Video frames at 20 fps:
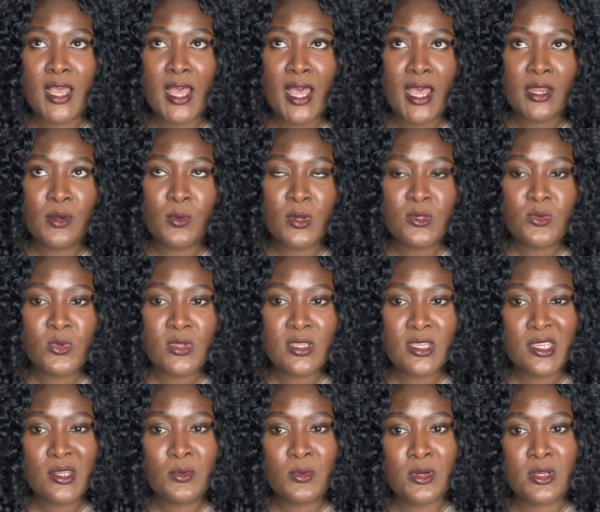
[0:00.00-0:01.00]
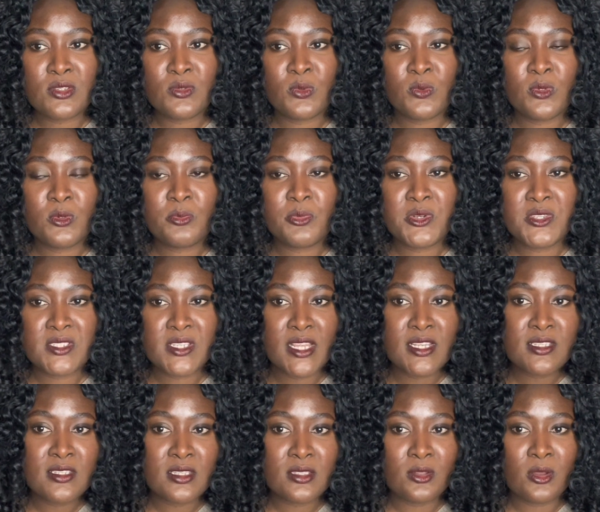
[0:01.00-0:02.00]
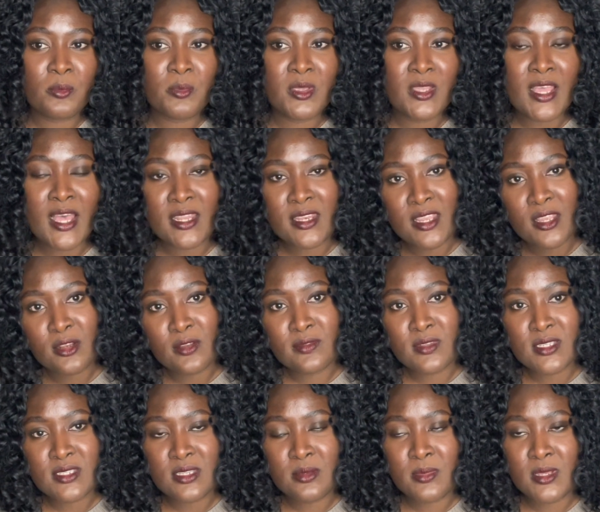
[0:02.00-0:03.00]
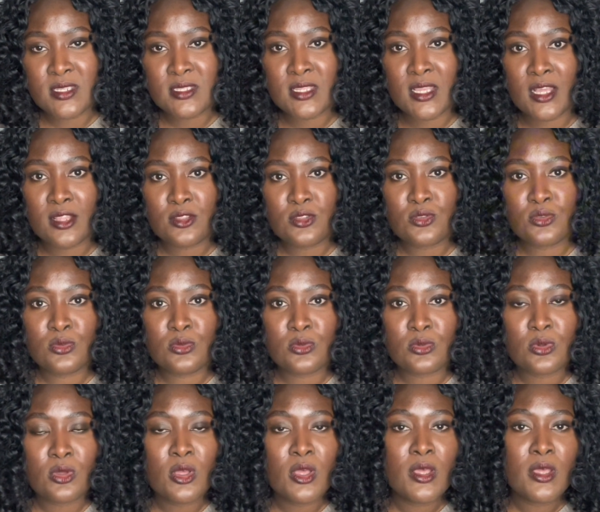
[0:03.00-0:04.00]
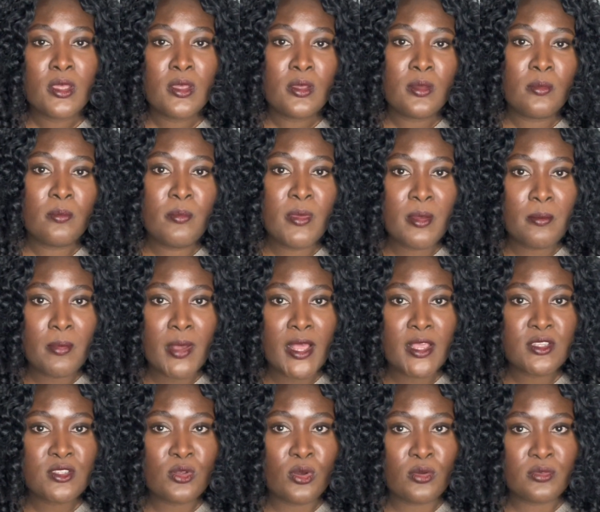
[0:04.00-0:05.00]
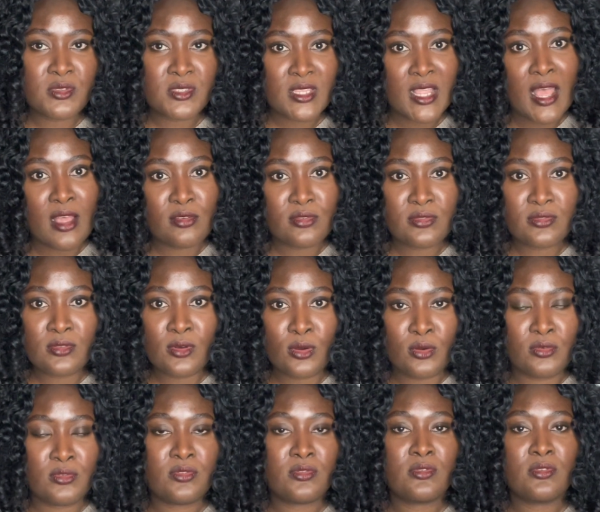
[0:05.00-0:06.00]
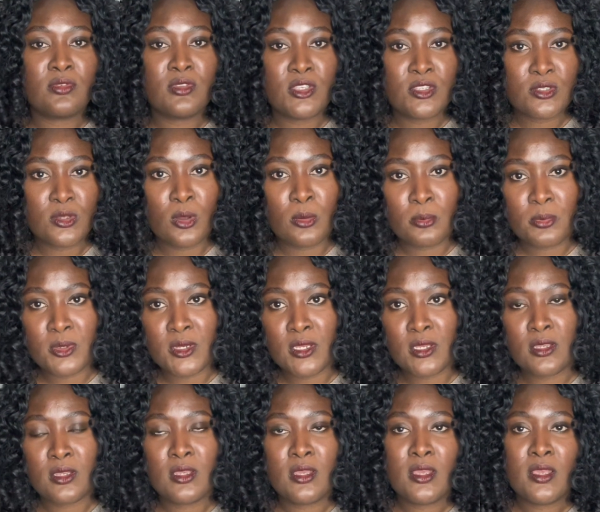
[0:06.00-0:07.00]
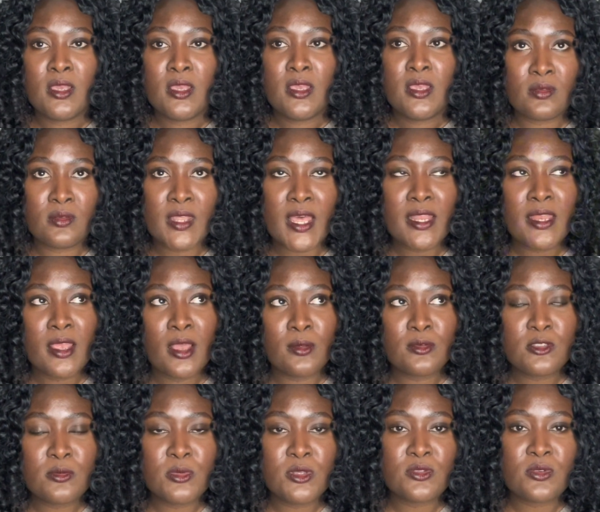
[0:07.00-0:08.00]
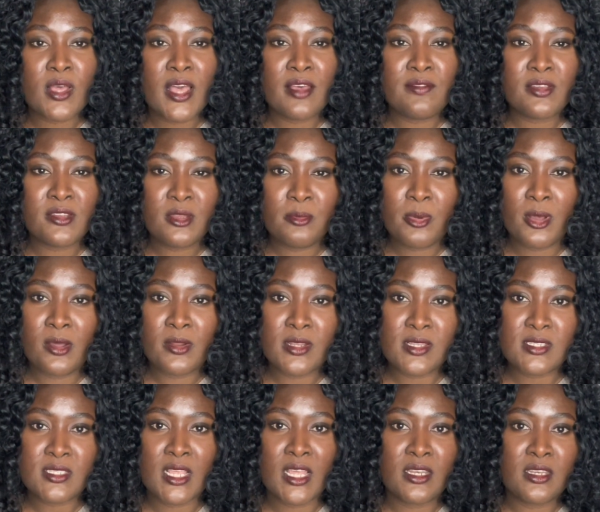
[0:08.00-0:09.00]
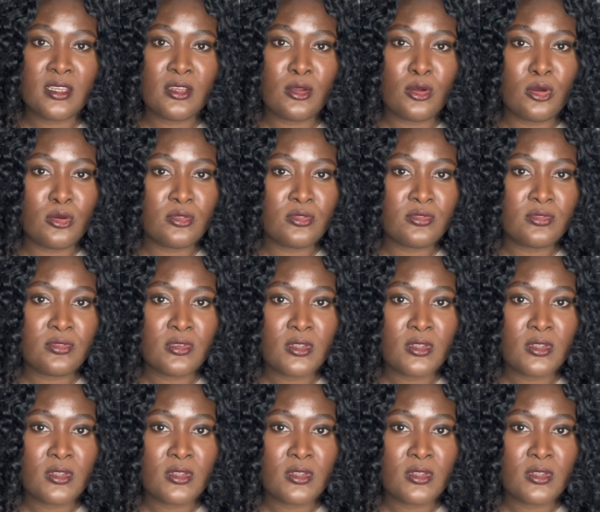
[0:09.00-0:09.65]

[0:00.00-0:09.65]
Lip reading: and what we did was we would present the topic at the end of the semester to members of staff of this company. That helped me to have a deeper understanding of